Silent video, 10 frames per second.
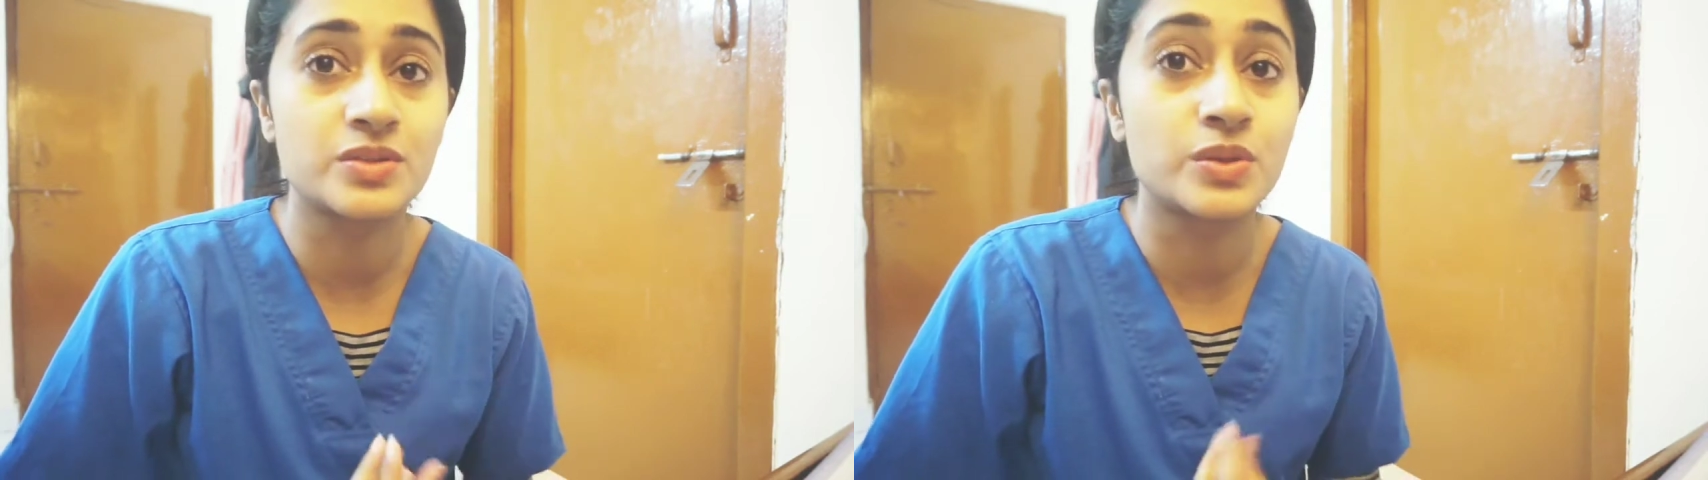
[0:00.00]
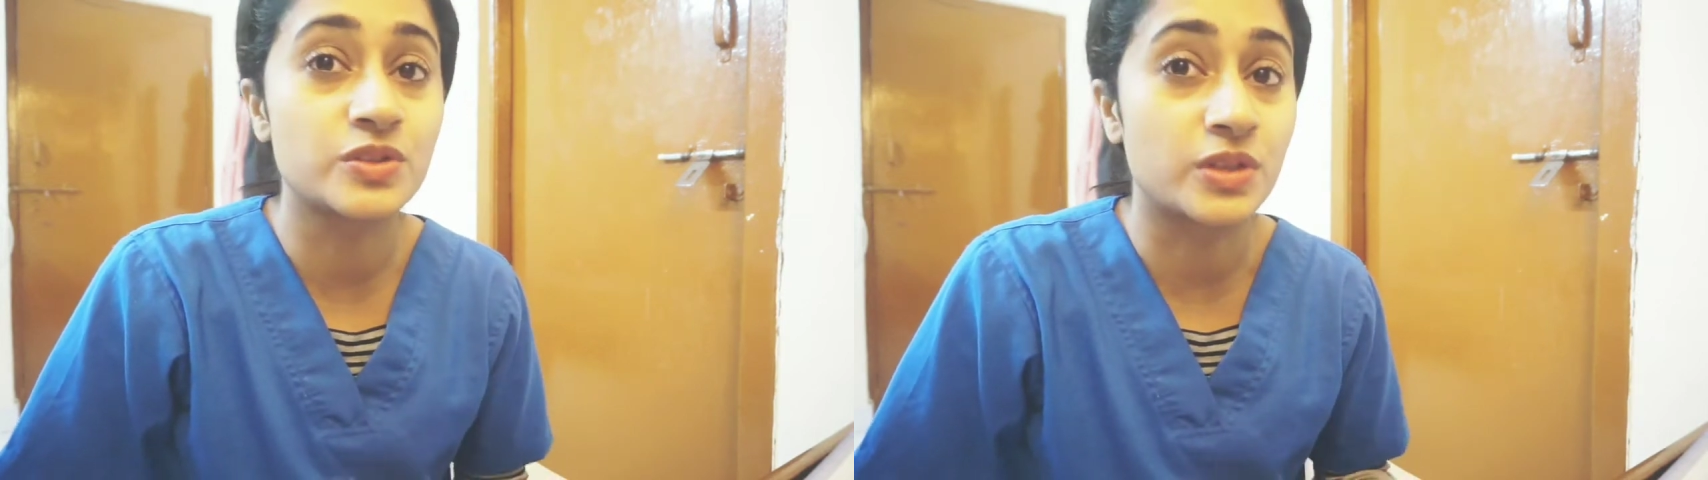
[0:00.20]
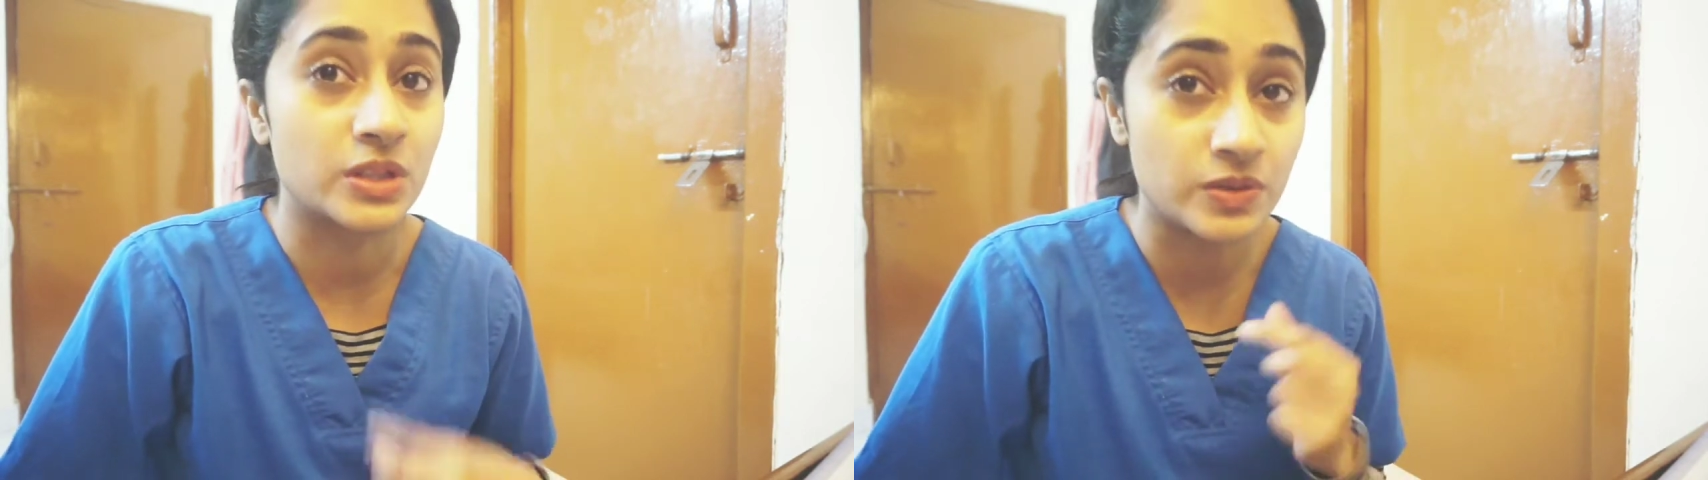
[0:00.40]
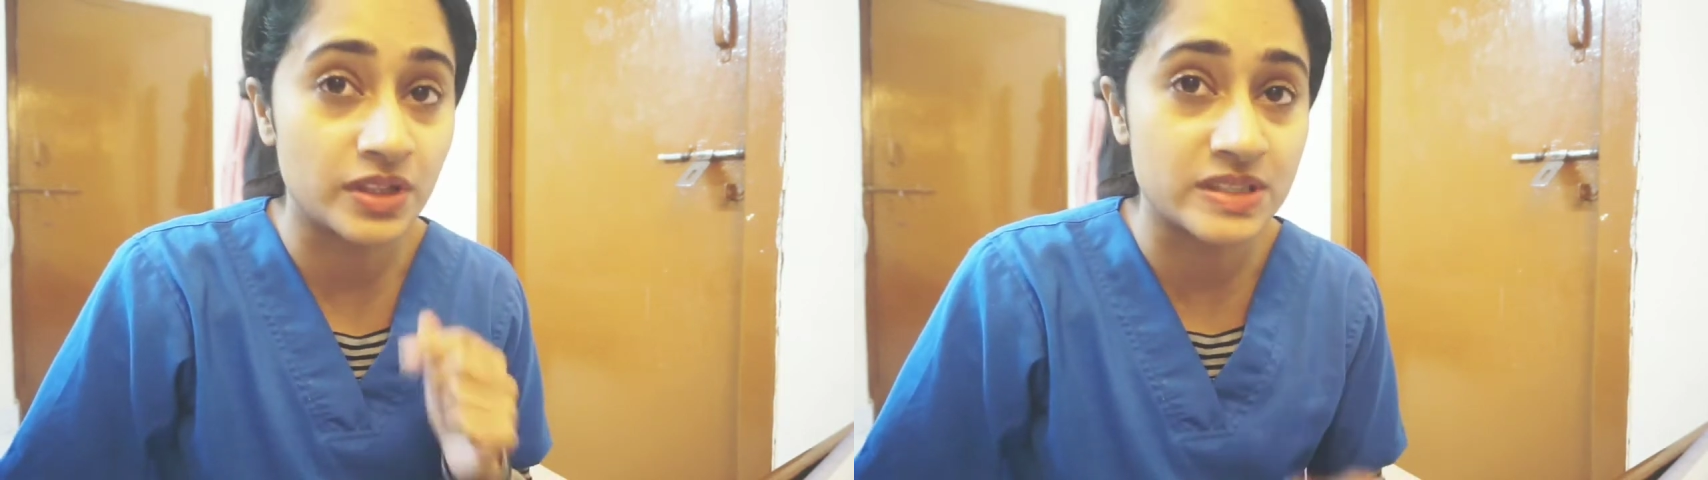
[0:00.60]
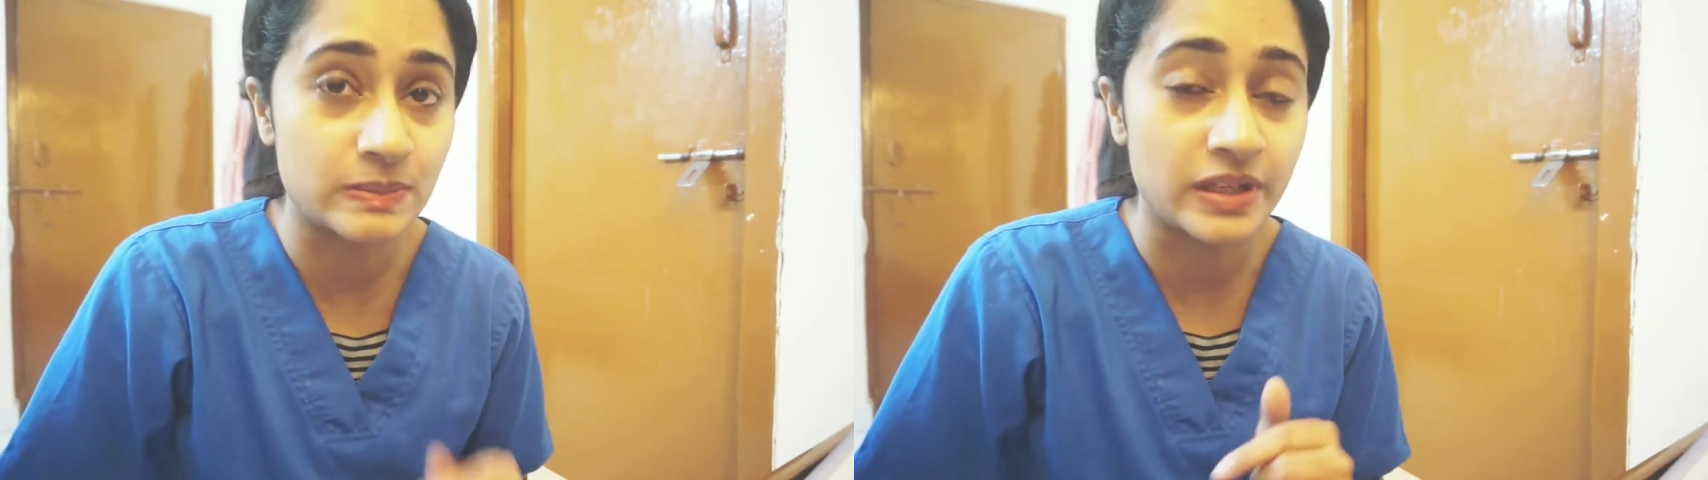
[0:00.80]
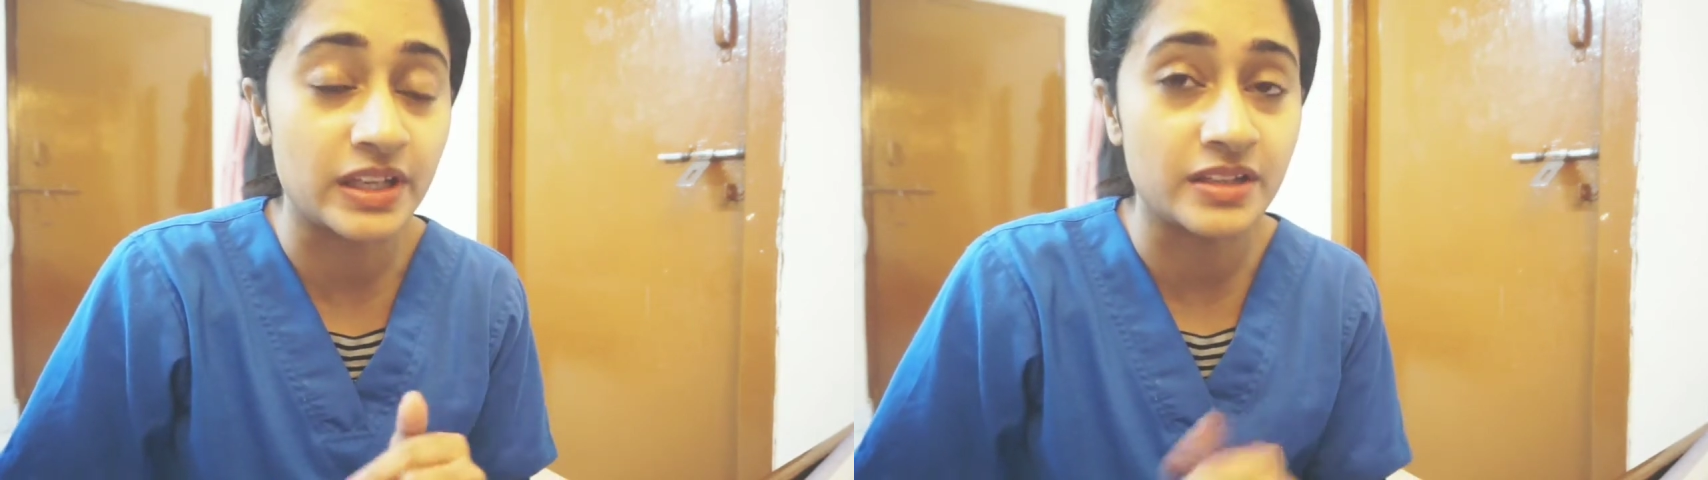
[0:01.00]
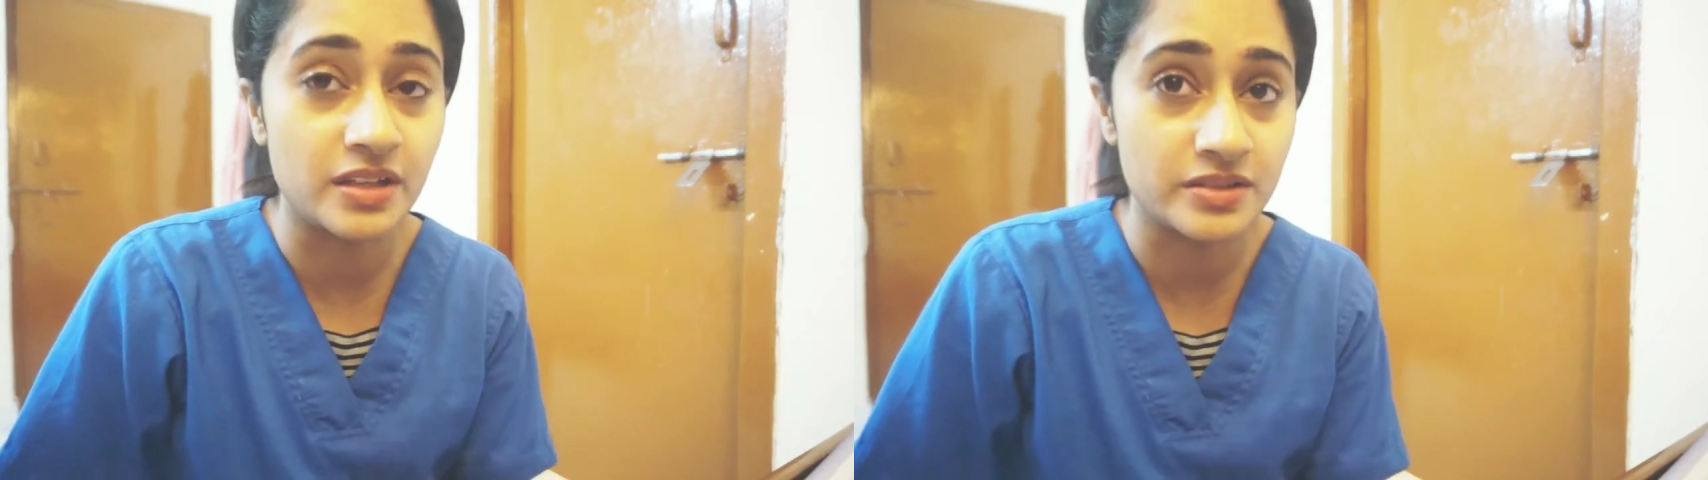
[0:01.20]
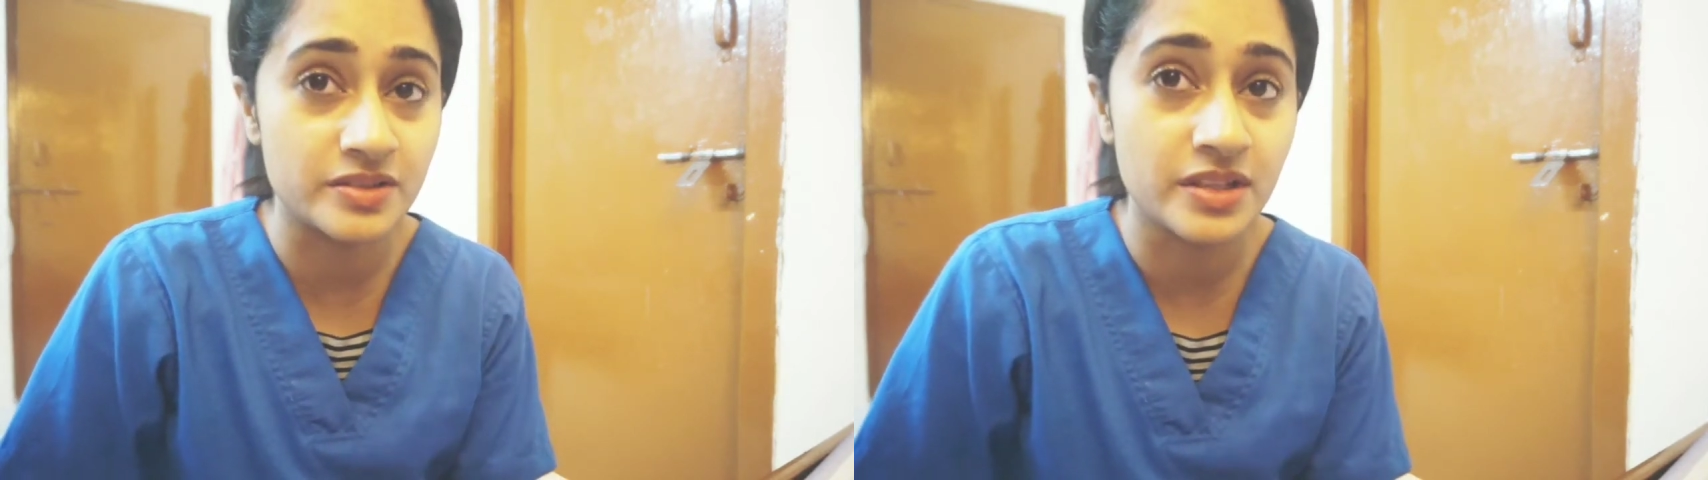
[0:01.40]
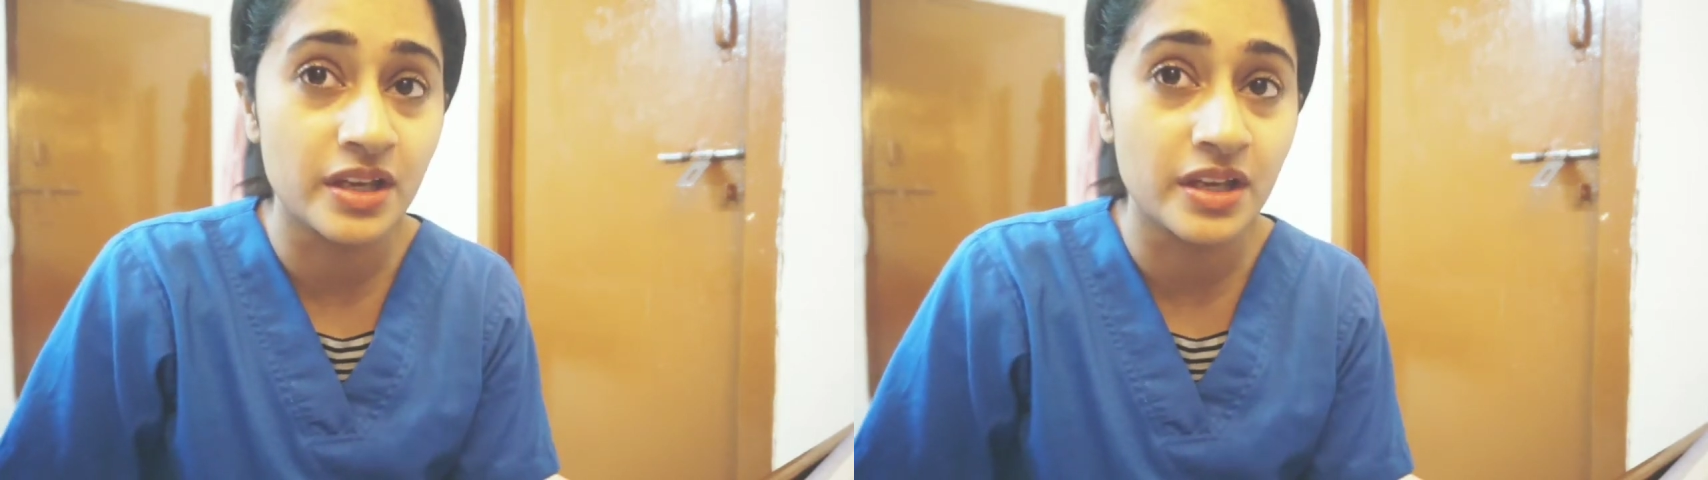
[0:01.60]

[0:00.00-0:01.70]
who is going to explain us